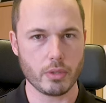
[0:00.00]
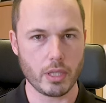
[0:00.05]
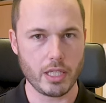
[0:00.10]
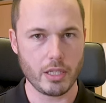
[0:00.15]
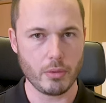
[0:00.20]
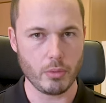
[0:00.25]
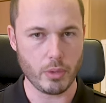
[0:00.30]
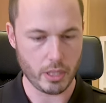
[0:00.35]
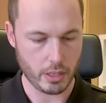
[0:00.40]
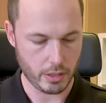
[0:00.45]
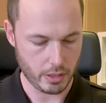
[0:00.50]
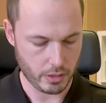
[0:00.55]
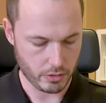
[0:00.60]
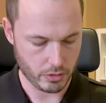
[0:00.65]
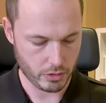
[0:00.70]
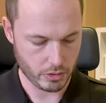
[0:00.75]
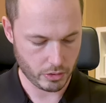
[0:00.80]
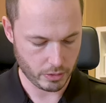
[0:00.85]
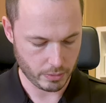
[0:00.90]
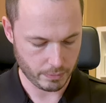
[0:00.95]
anywhere
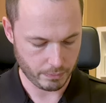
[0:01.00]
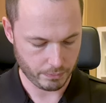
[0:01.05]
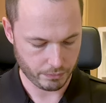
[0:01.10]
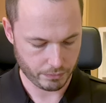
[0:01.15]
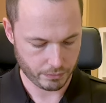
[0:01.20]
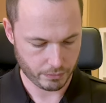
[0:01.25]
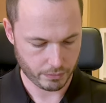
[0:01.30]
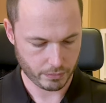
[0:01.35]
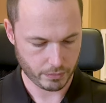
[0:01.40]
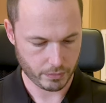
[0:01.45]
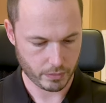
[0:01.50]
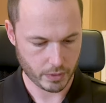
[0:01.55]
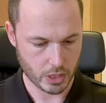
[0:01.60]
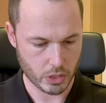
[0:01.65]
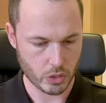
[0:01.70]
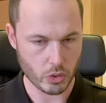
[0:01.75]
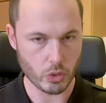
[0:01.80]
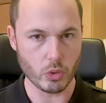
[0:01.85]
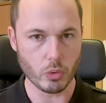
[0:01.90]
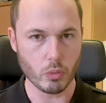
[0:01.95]
that's
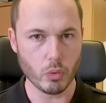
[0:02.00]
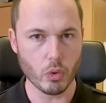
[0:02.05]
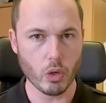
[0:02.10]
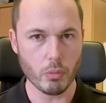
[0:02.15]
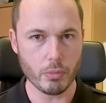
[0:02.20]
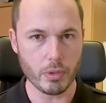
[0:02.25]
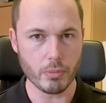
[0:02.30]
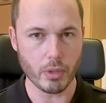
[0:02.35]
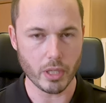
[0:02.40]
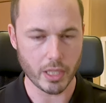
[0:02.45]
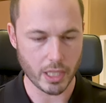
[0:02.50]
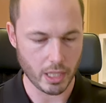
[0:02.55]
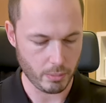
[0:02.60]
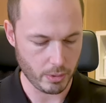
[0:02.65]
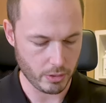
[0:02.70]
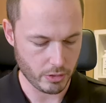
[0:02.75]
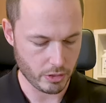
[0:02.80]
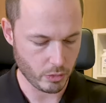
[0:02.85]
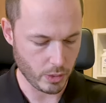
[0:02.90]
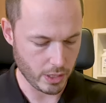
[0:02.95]
too warm. You might get a
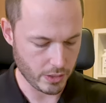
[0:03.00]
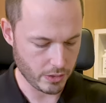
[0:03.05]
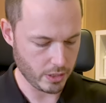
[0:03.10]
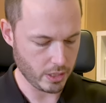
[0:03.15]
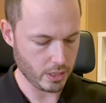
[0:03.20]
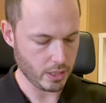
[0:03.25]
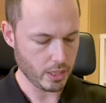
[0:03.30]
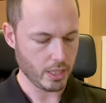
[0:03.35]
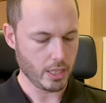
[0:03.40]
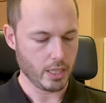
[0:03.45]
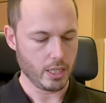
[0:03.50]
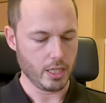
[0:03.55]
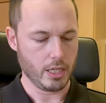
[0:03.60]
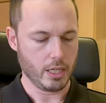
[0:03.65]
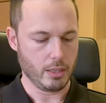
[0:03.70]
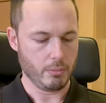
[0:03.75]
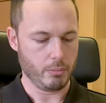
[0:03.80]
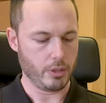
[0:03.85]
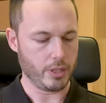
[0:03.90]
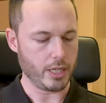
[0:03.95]
bit sweaty,
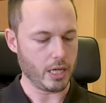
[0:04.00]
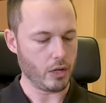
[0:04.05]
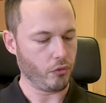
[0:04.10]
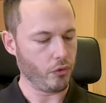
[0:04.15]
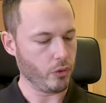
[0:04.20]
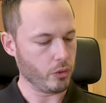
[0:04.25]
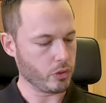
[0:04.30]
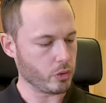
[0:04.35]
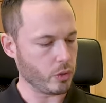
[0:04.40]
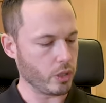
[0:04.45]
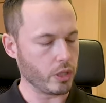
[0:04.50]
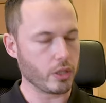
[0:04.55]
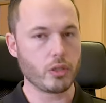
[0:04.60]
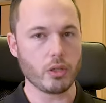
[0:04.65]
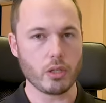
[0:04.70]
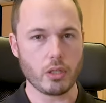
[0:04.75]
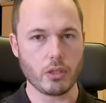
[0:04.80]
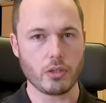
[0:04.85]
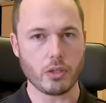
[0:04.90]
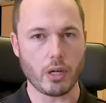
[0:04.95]
but that feels quite
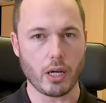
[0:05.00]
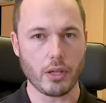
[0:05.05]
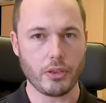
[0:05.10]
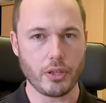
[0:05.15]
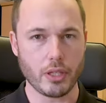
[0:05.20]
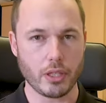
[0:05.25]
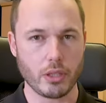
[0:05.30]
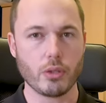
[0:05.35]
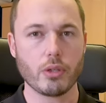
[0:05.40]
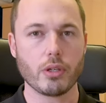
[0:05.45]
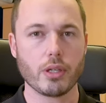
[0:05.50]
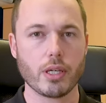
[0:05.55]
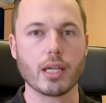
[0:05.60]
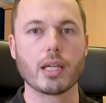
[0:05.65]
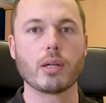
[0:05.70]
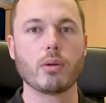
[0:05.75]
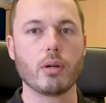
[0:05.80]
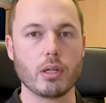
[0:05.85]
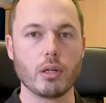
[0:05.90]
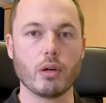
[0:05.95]
good. I think you can
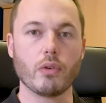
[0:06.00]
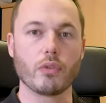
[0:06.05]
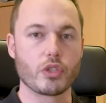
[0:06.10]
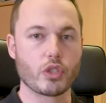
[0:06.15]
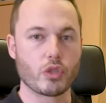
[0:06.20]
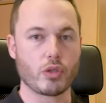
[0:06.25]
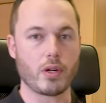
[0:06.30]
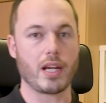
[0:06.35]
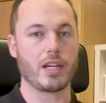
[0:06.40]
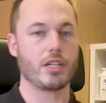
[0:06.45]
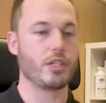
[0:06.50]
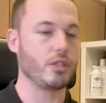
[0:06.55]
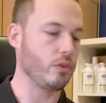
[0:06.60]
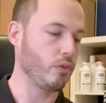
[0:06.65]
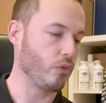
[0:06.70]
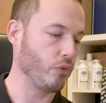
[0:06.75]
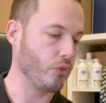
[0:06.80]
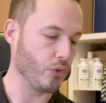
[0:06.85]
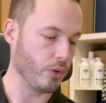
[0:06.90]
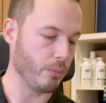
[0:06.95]
get quite a lot of traction
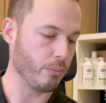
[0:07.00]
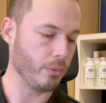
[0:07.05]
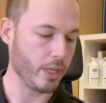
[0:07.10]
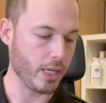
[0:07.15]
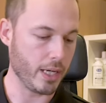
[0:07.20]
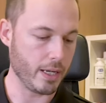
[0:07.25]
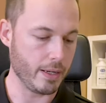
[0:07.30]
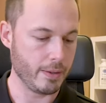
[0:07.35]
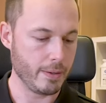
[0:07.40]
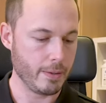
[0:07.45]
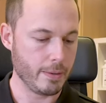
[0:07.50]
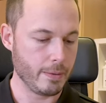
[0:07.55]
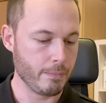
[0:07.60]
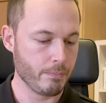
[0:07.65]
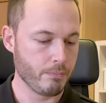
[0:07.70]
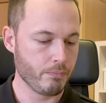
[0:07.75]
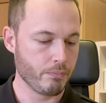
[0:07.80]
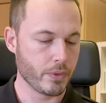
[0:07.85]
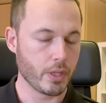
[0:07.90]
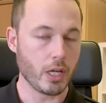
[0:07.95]
from that.
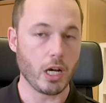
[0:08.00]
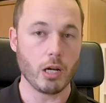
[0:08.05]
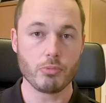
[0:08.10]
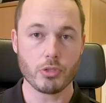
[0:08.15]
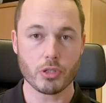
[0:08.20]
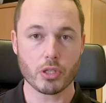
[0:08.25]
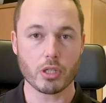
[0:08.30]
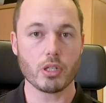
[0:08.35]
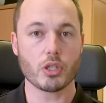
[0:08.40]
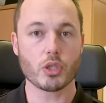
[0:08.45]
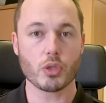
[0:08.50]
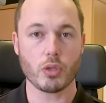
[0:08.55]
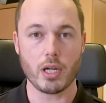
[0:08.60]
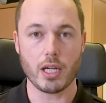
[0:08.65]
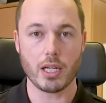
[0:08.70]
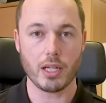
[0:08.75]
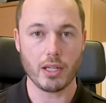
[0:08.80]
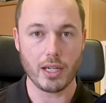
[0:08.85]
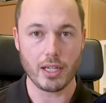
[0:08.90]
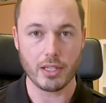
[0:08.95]
I'm just going to try
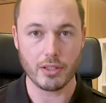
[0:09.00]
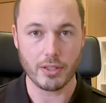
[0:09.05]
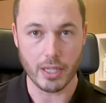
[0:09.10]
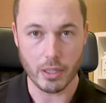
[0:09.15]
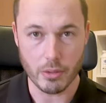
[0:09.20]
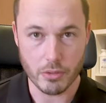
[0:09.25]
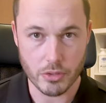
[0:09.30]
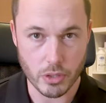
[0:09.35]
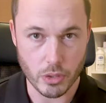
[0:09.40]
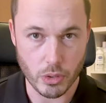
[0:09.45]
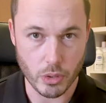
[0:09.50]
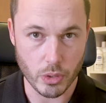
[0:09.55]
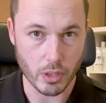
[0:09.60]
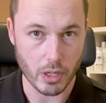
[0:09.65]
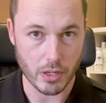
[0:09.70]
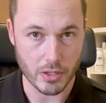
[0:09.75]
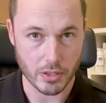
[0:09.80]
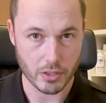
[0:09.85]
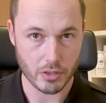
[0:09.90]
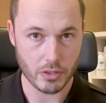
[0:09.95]
it lying down so you
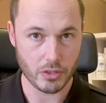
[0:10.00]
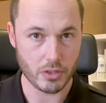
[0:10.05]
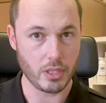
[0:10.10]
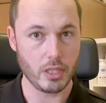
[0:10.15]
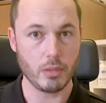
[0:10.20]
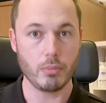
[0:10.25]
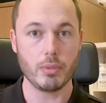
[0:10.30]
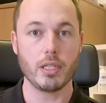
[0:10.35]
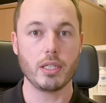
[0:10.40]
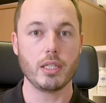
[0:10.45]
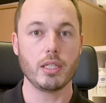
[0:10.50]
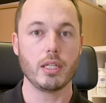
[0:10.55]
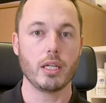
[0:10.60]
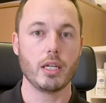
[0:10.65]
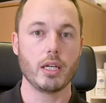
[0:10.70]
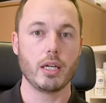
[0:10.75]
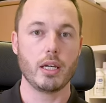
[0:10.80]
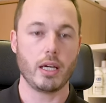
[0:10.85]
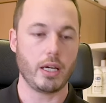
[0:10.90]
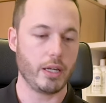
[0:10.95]
guys can see me
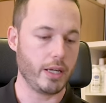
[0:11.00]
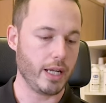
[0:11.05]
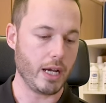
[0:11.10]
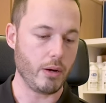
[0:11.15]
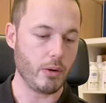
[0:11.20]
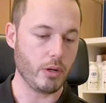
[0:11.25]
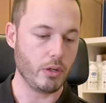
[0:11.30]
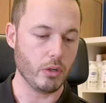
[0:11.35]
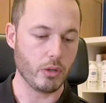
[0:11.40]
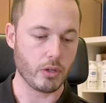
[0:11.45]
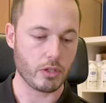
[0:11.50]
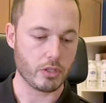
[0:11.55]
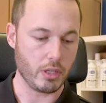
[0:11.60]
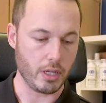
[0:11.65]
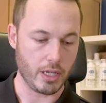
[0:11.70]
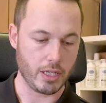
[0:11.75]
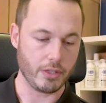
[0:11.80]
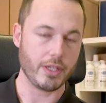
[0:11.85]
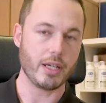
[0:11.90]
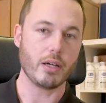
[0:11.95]
and how it looks
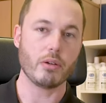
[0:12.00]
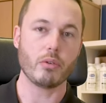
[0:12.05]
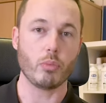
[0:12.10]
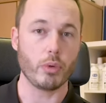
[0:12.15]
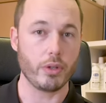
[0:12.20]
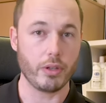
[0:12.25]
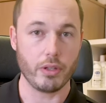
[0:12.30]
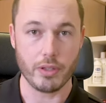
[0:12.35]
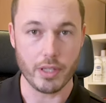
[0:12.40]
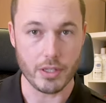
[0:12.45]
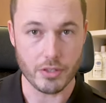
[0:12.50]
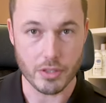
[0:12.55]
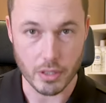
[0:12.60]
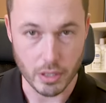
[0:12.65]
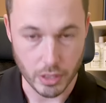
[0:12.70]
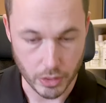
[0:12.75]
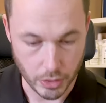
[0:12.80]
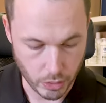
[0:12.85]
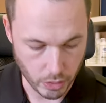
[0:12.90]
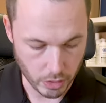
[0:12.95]
lying down and whether that's
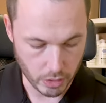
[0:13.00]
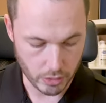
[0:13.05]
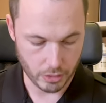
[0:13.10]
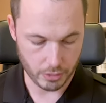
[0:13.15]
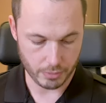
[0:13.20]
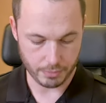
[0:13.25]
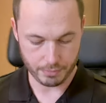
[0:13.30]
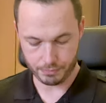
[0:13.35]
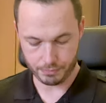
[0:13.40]
any good.